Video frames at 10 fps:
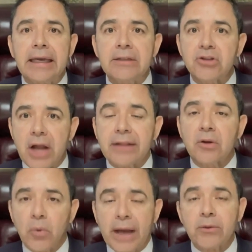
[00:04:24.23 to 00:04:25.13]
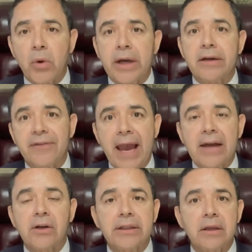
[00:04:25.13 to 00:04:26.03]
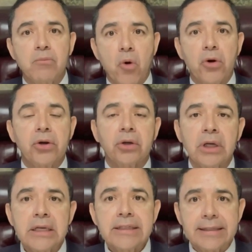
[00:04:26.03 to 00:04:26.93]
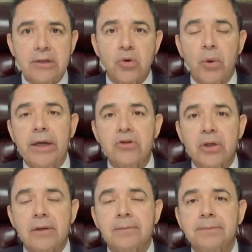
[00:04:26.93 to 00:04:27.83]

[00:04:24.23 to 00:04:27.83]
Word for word: is not the right way of handling the border situation.